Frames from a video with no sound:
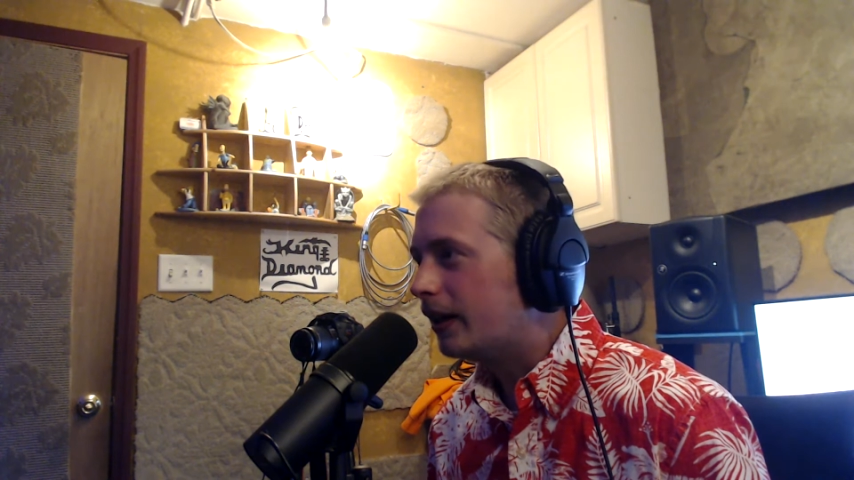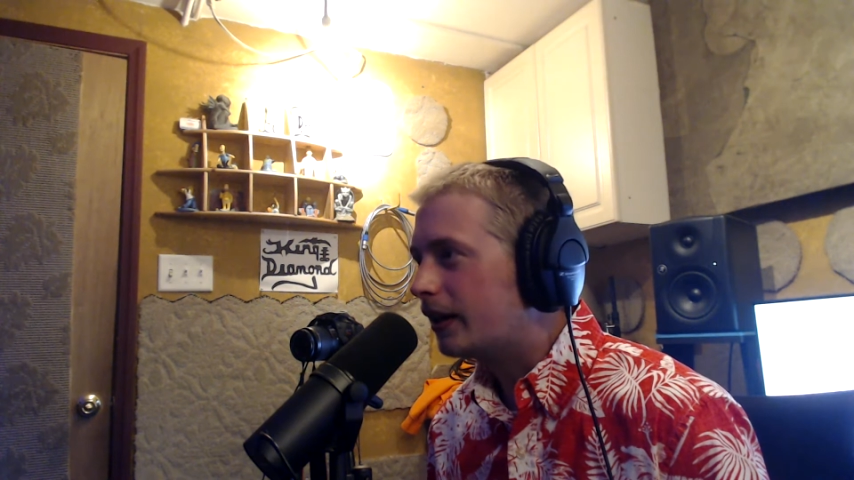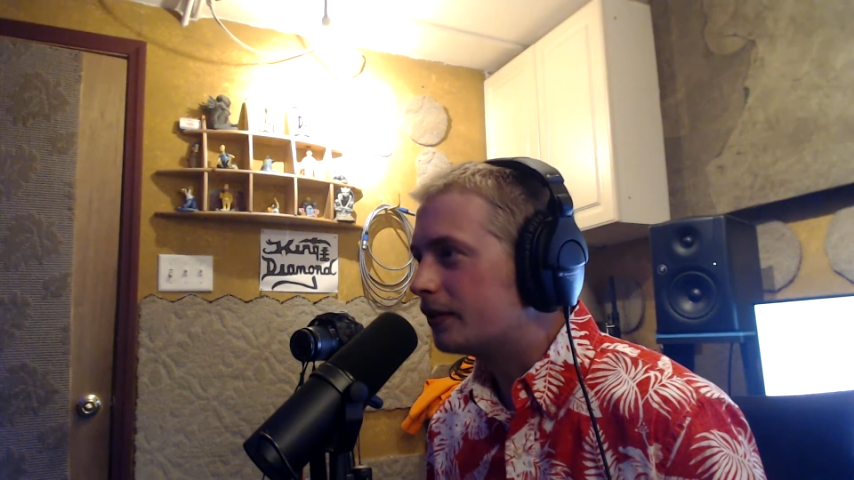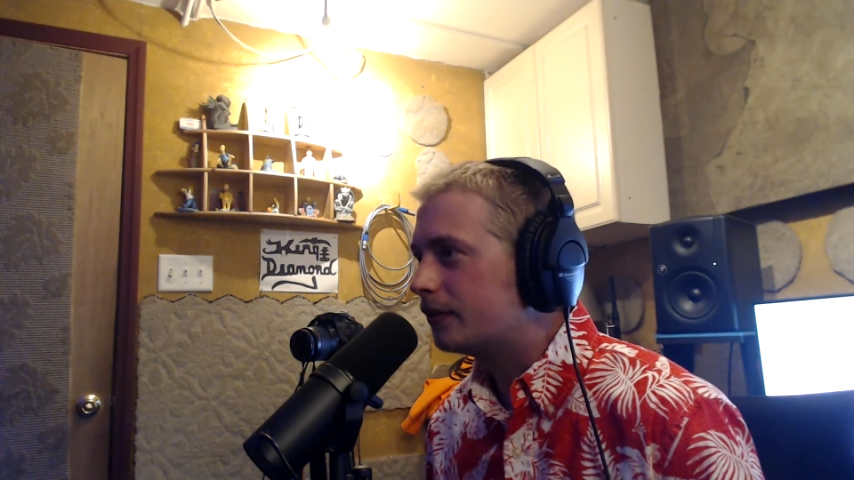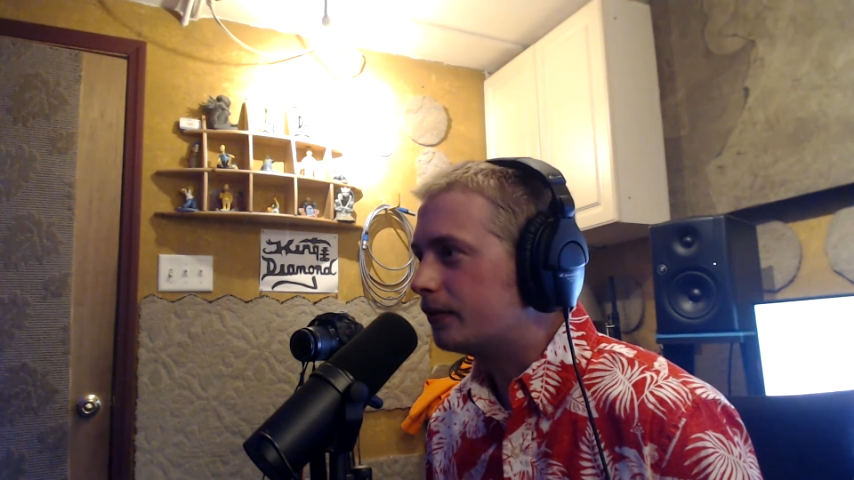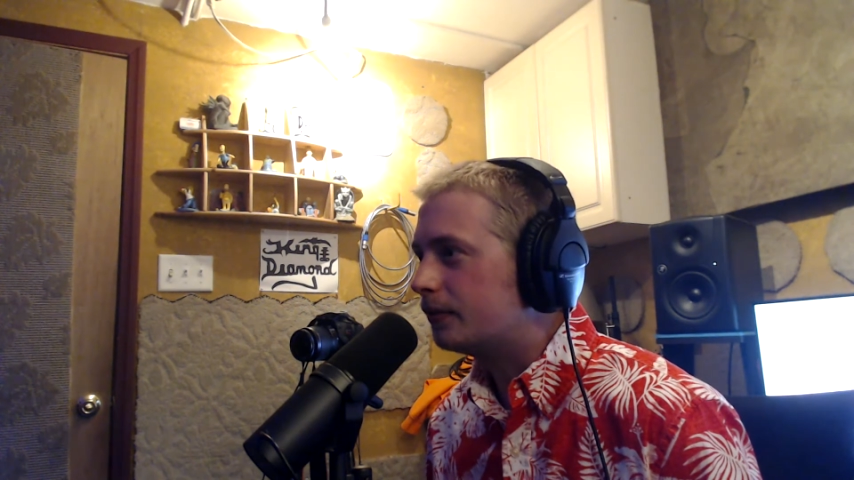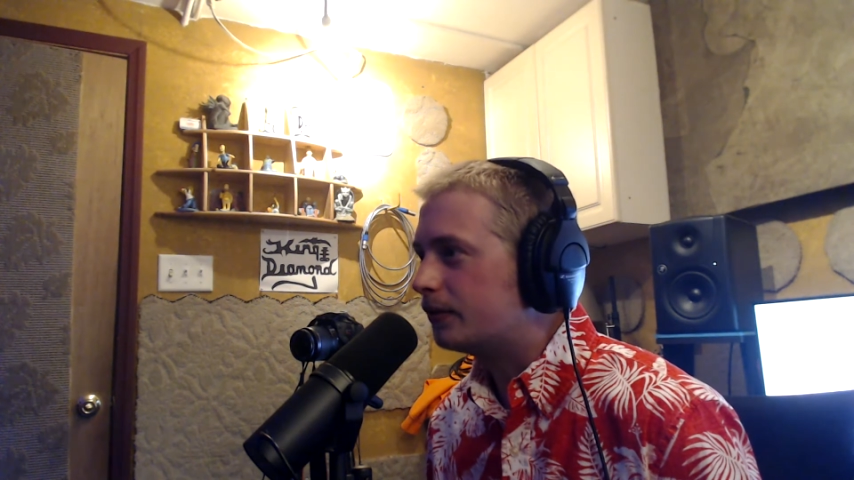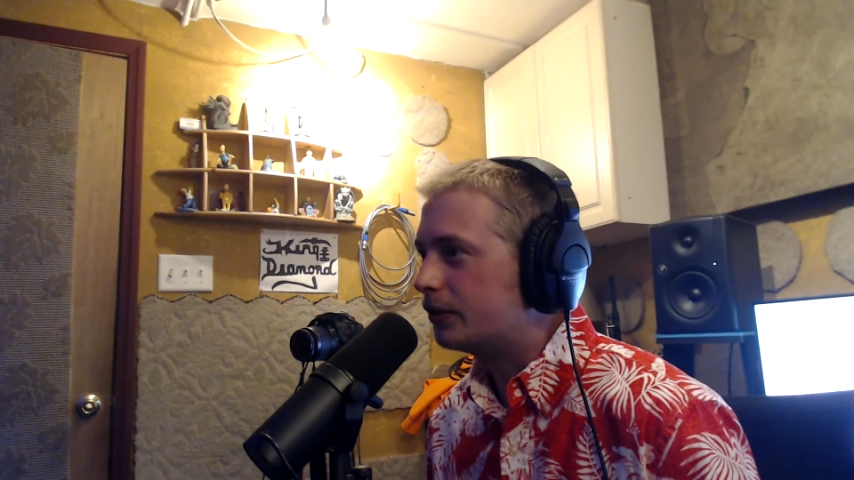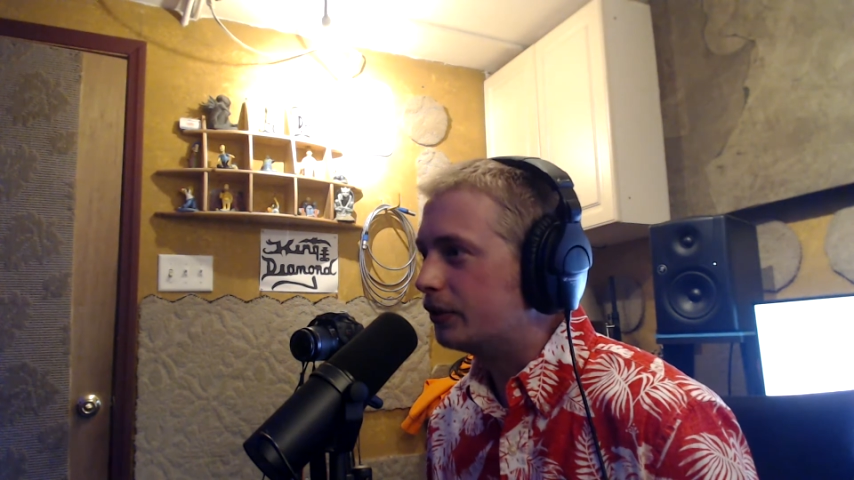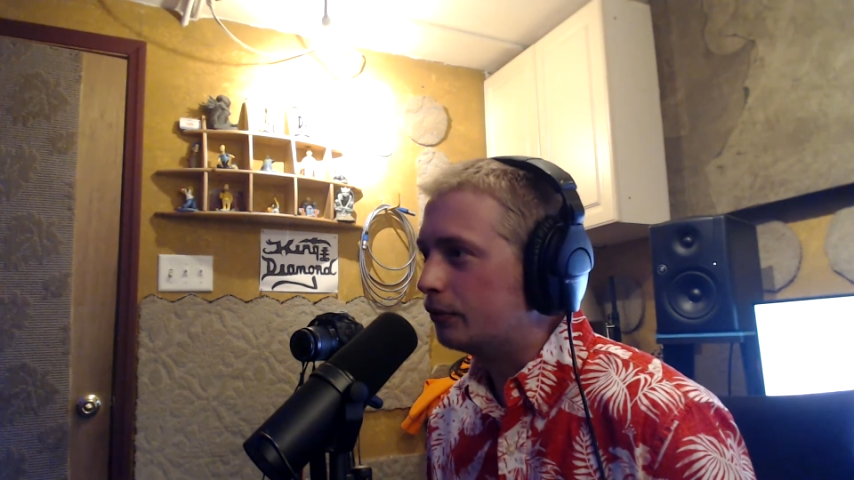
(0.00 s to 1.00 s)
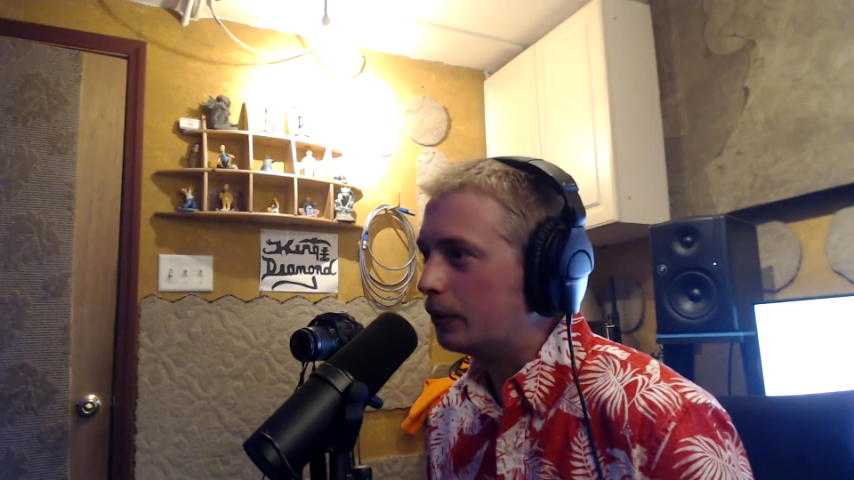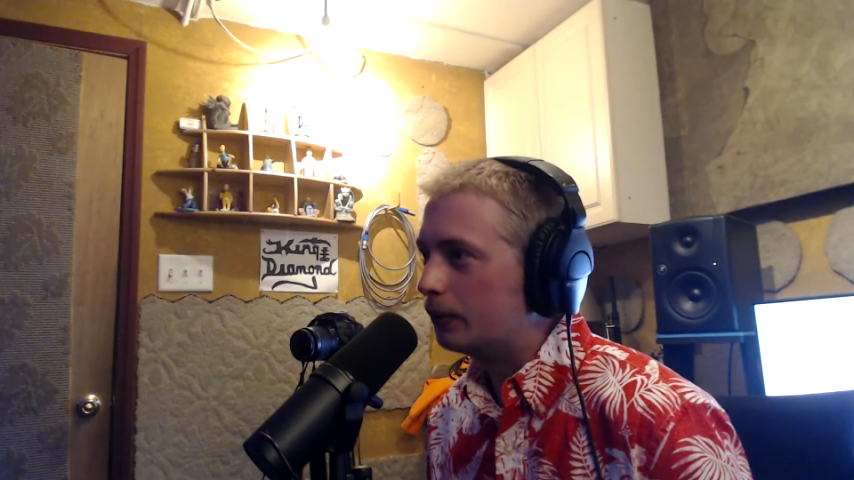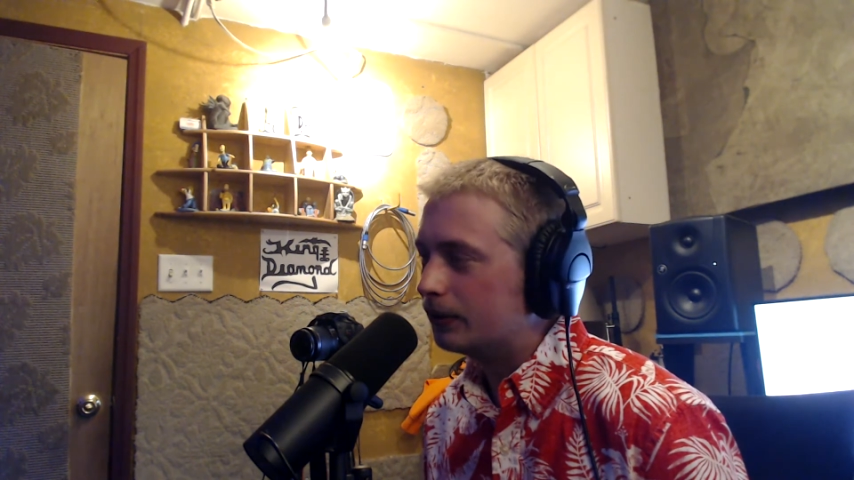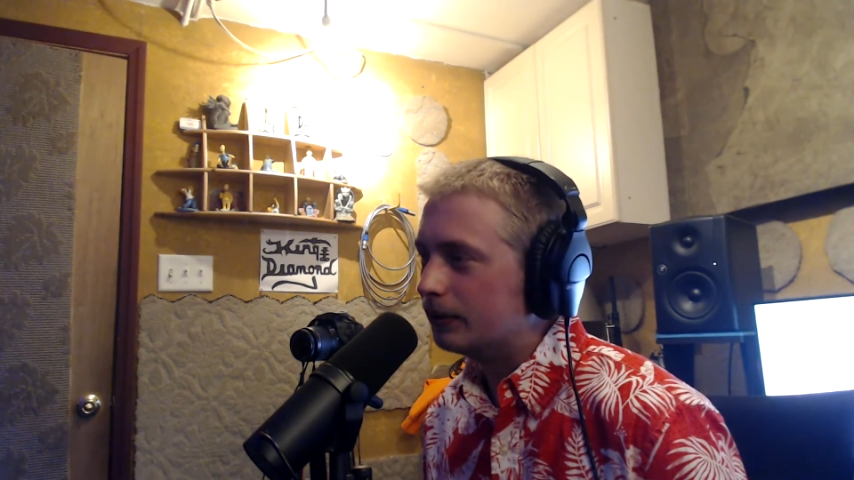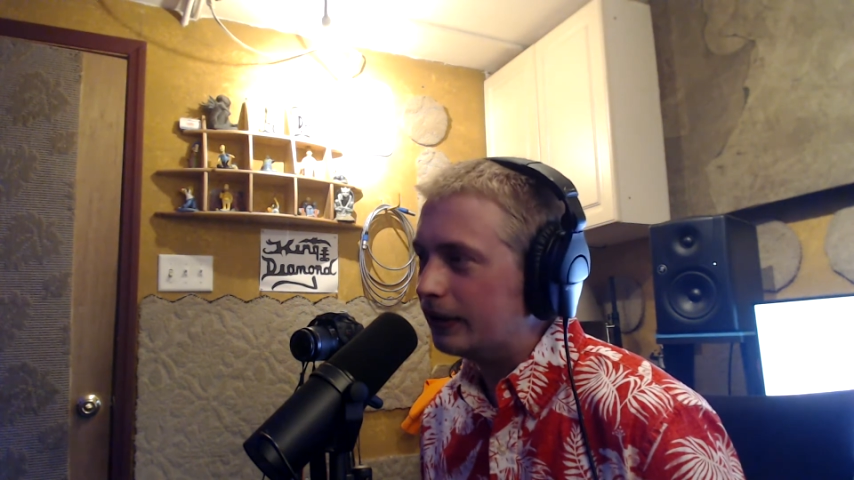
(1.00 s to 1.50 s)
actually
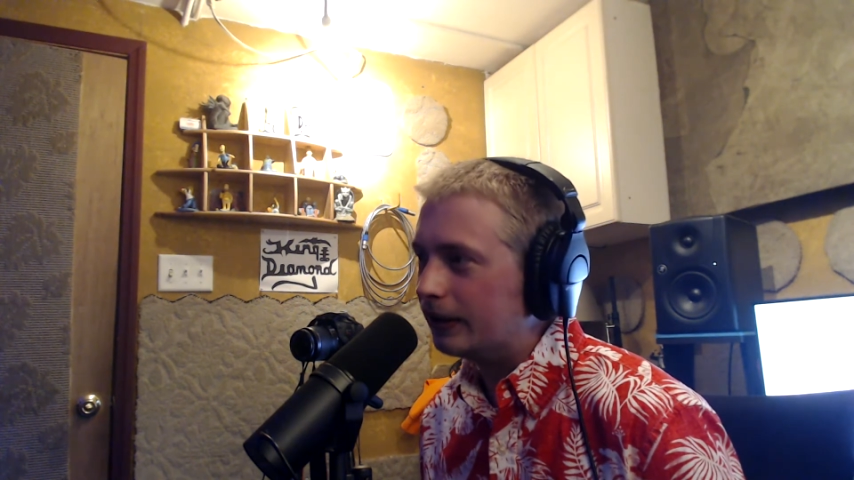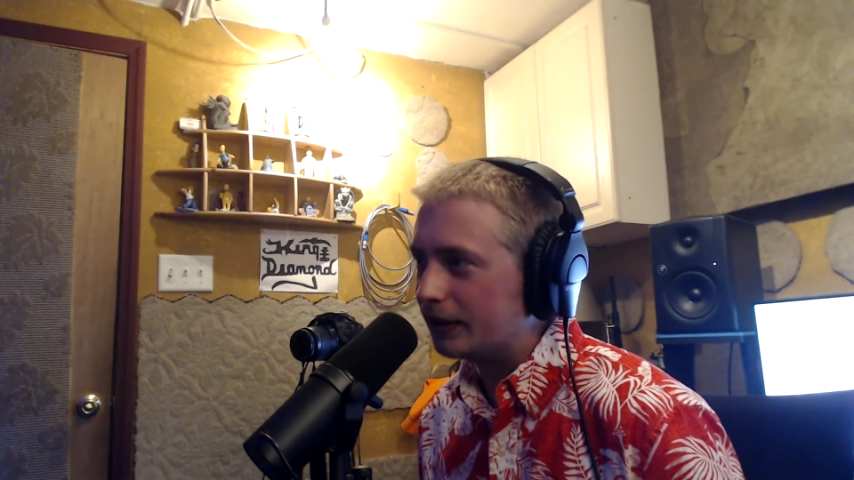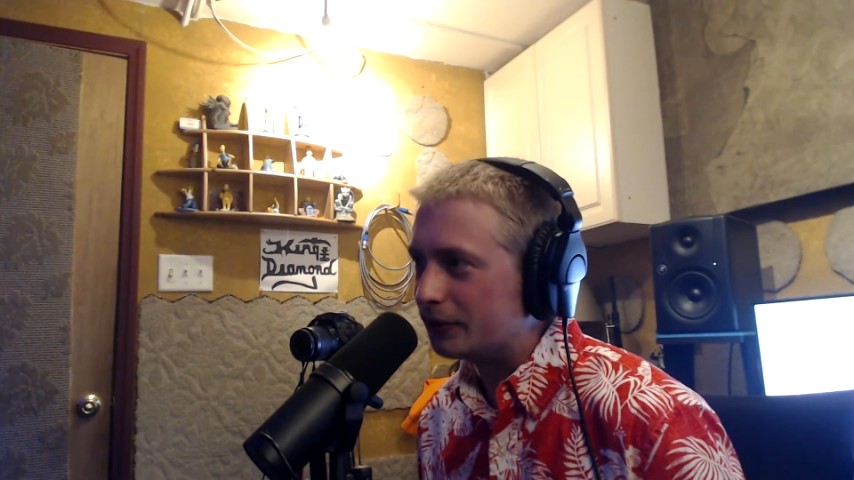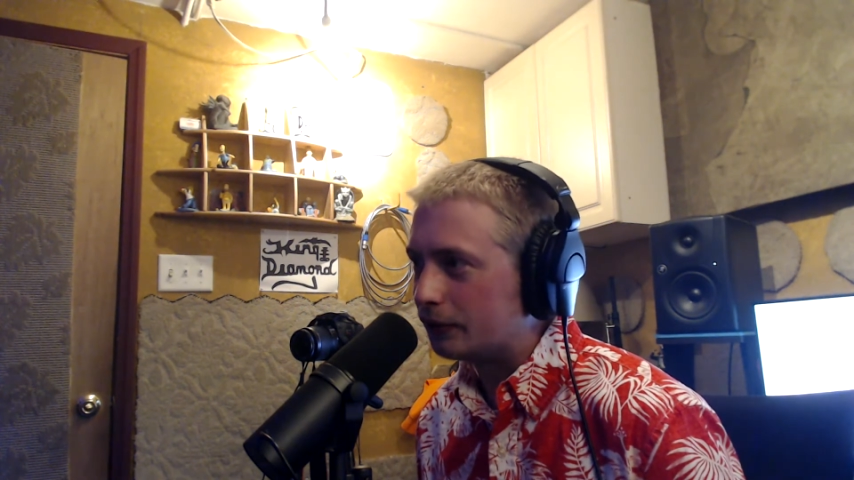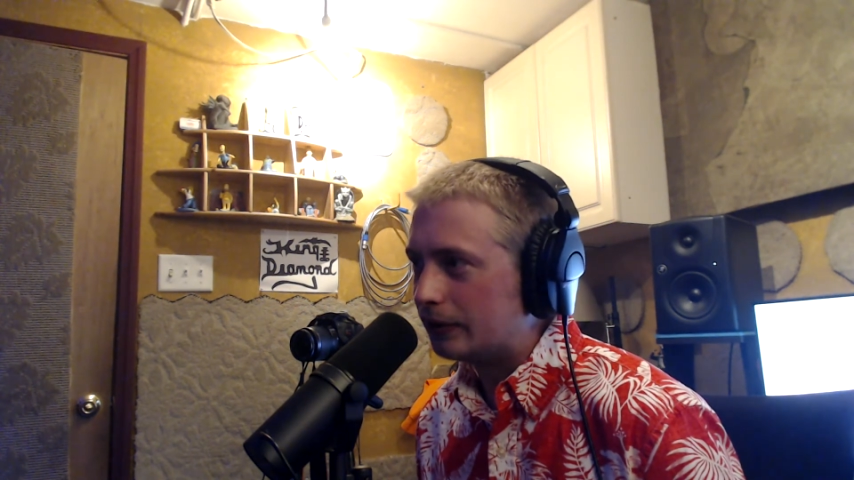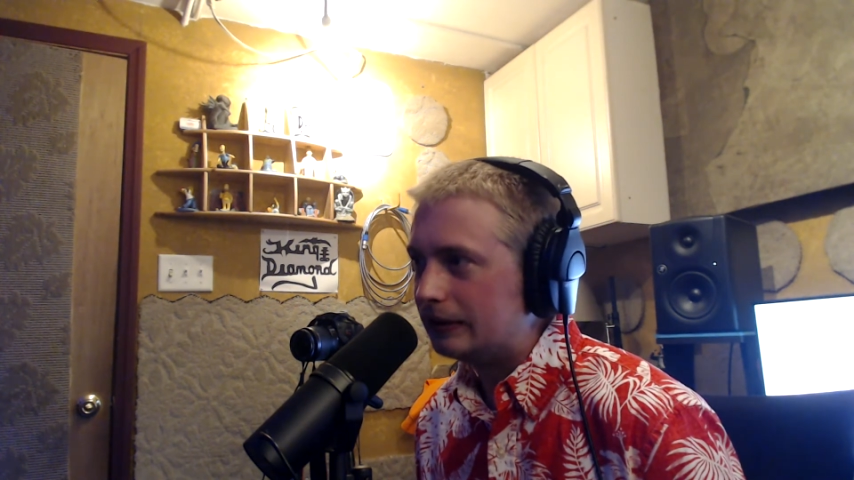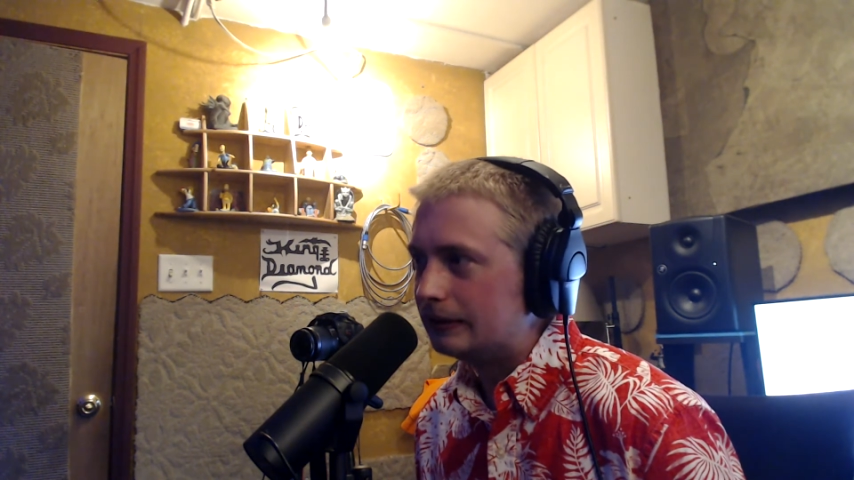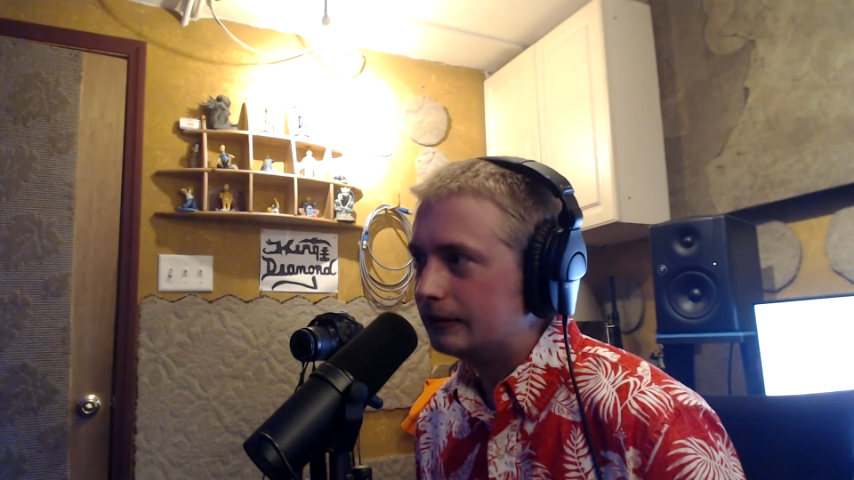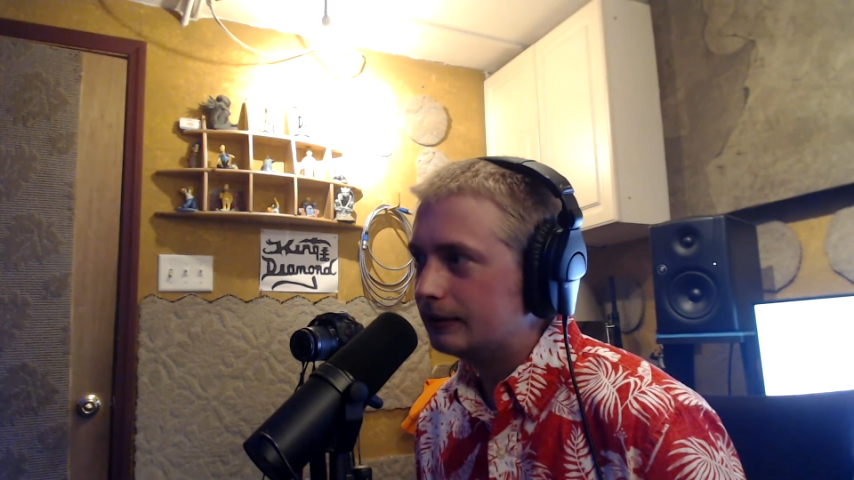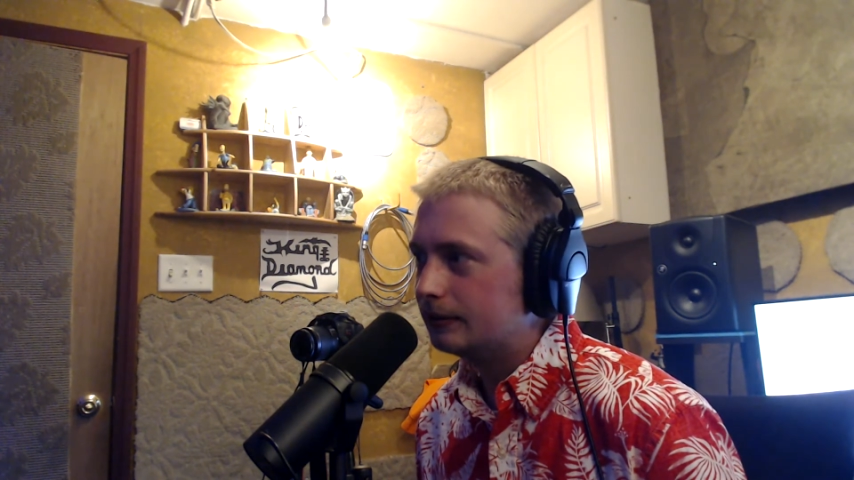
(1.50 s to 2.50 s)
wrote the lyrics for it.